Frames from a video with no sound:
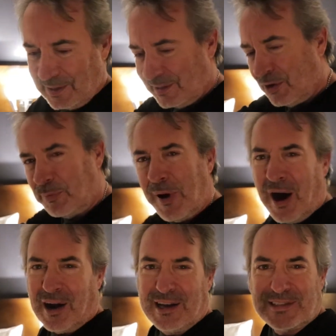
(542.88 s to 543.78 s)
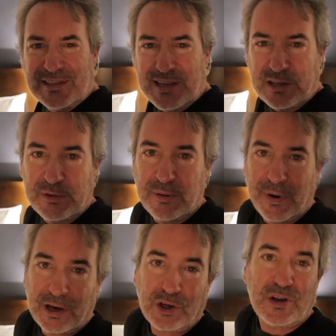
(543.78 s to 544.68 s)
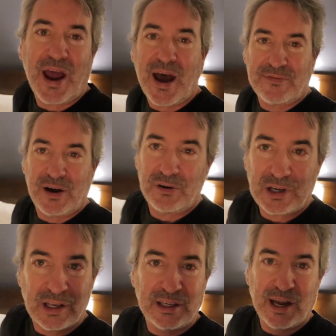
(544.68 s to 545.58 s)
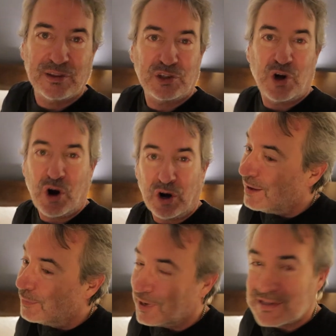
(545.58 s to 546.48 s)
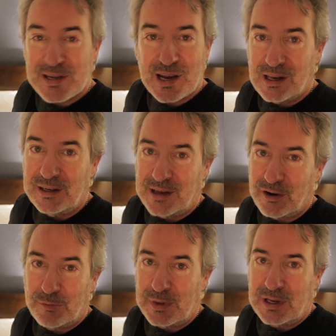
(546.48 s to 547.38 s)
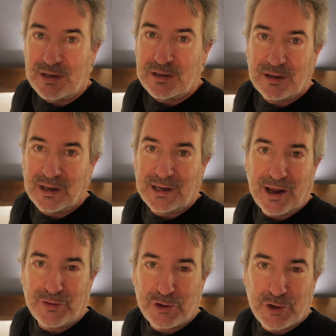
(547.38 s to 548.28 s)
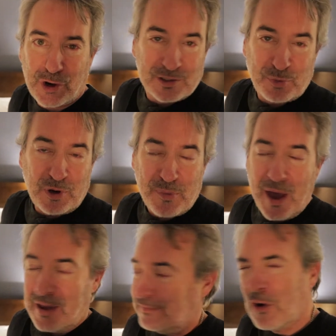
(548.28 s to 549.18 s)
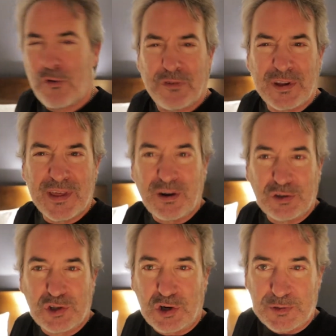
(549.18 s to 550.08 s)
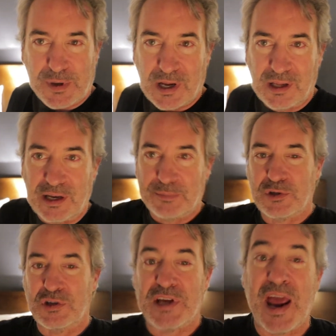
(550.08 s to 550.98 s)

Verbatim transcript: in little pockets. It takes me about a good half hour to clean out the car. And when I say clean, I don't mean clean out the dirt. It's pretty bad. Hopefully they don't charge me a cleanup charge.